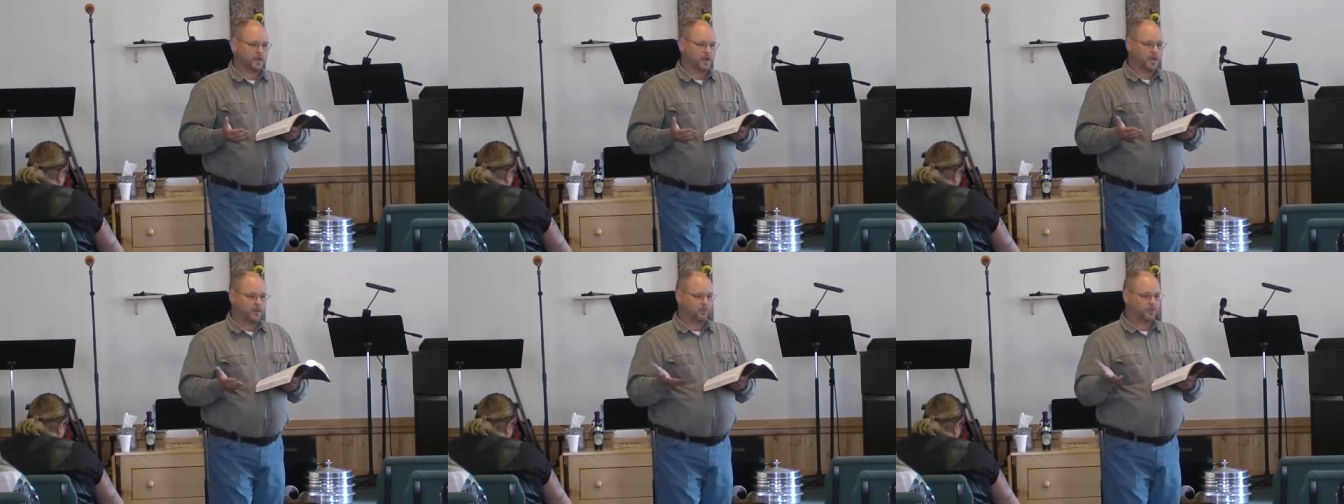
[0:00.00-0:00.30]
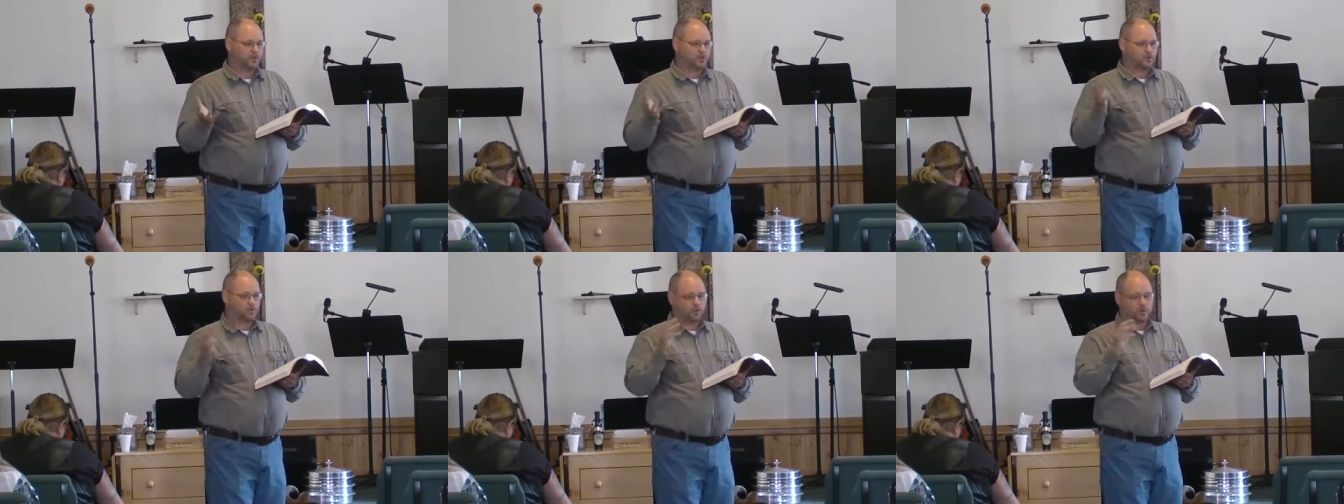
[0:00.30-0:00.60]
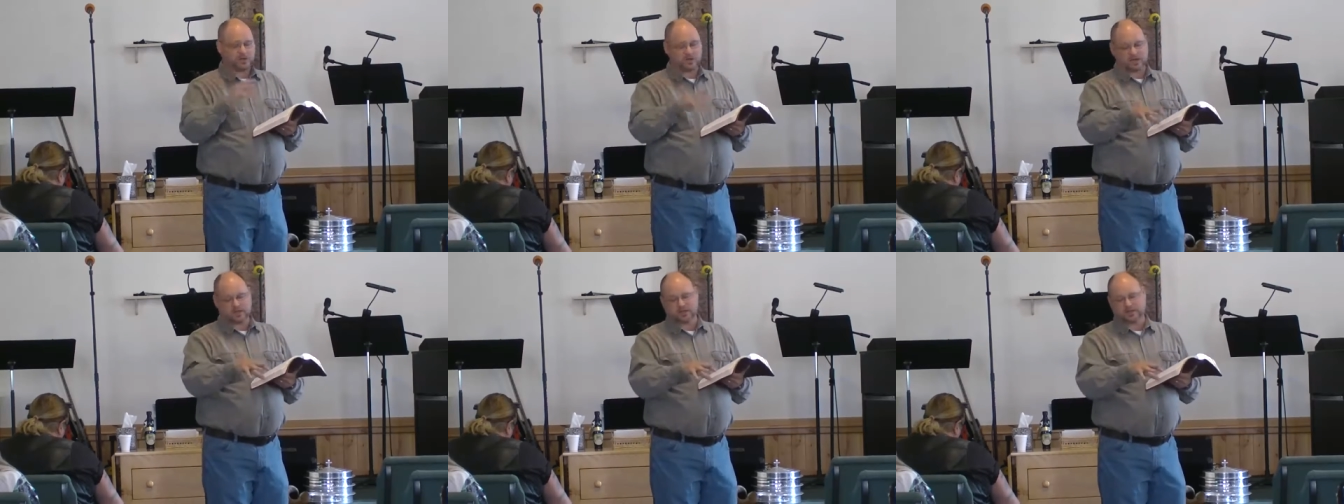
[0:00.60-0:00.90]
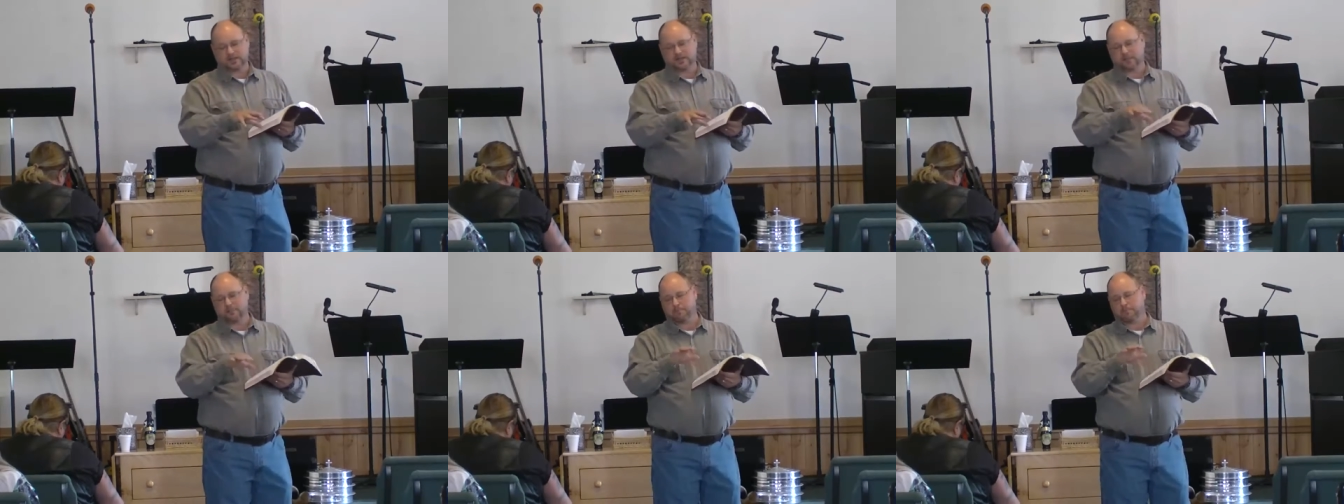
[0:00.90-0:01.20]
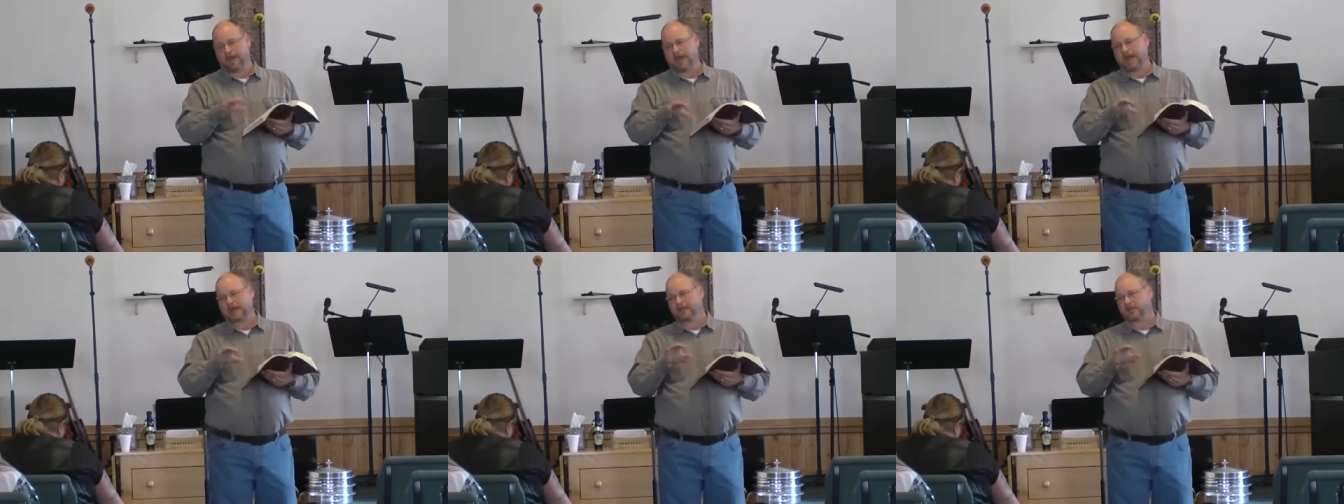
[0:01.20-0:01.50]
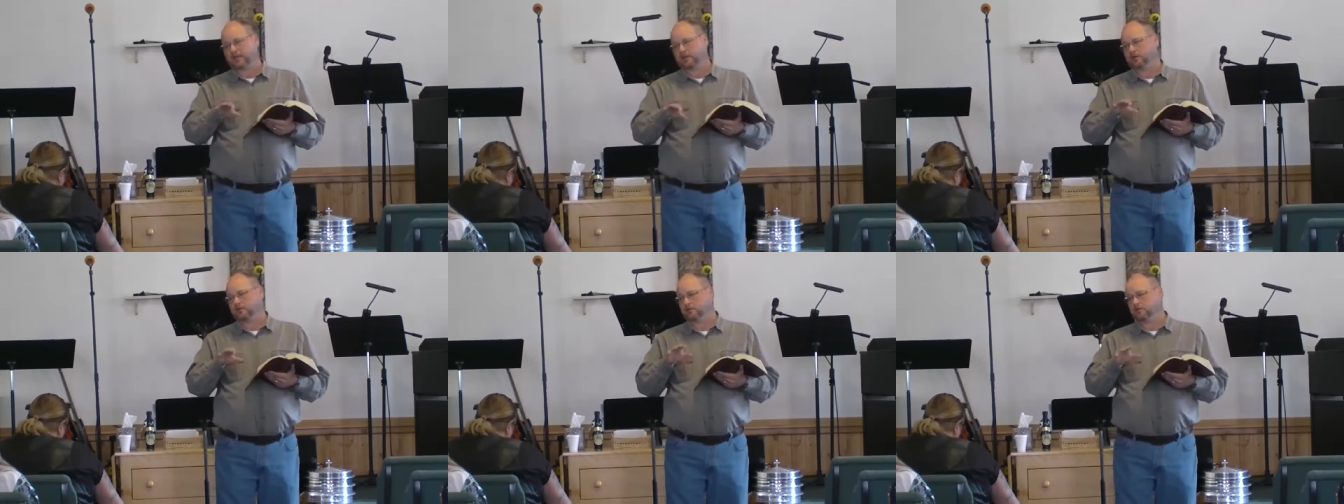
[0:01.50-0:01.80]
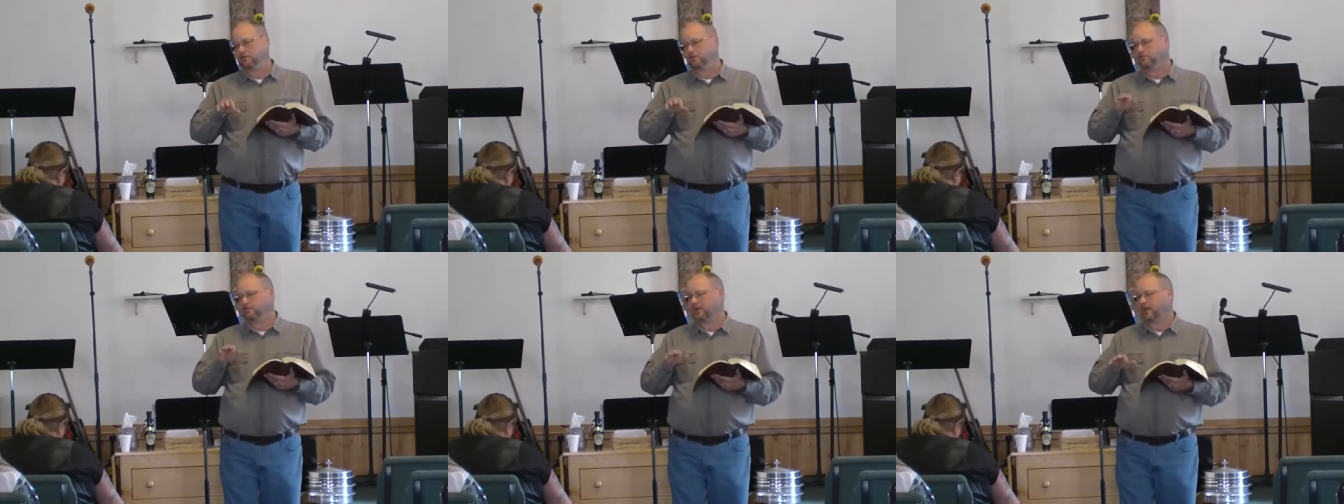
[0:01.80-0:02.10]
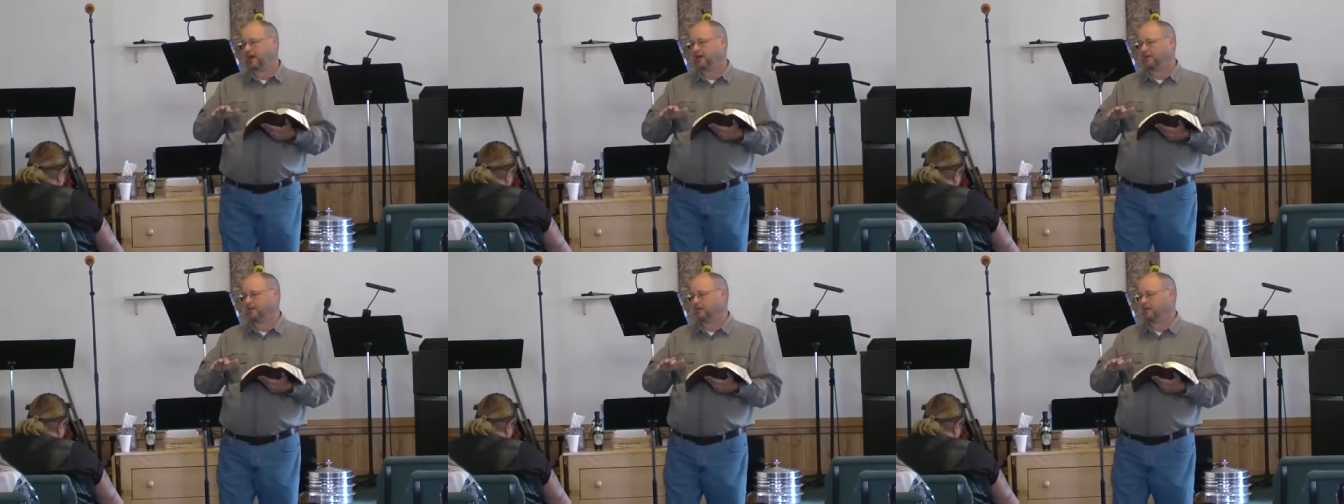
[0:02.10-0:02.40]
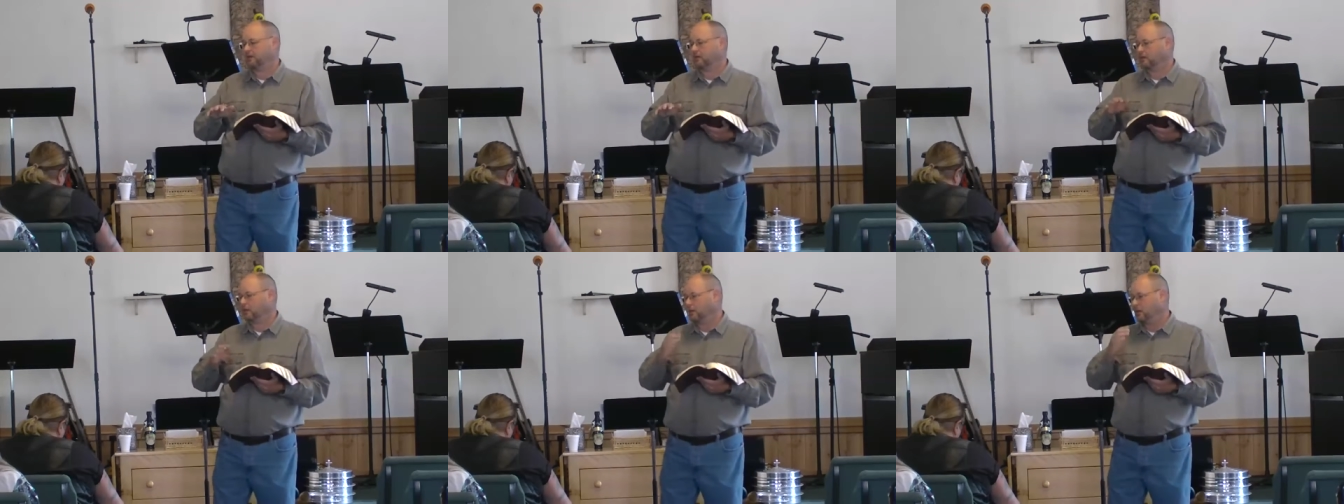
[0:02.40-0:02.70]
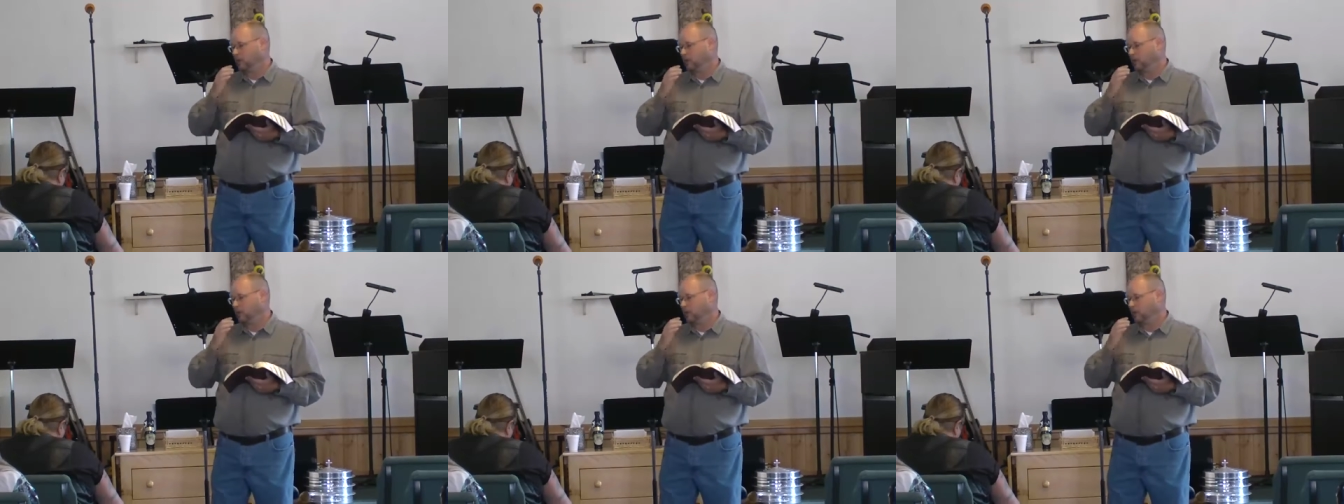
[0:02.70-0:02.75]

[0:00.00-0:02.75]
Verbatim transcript: And we knew we needed to get back into tithing.